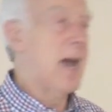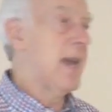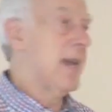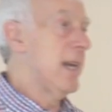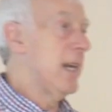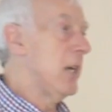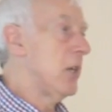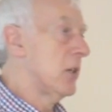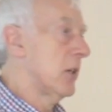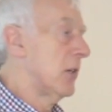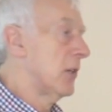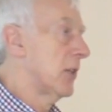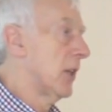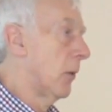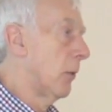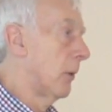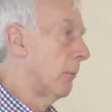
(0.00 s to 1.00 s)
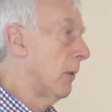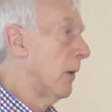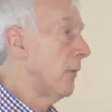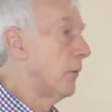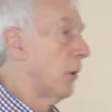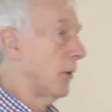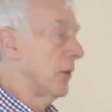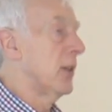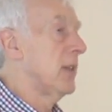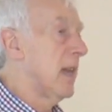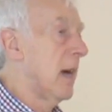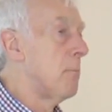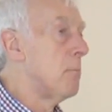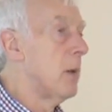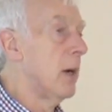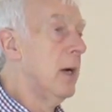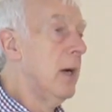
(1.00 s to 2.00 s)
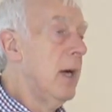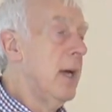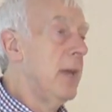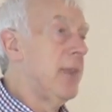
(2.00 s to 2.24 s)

age, and so on. We've got a number.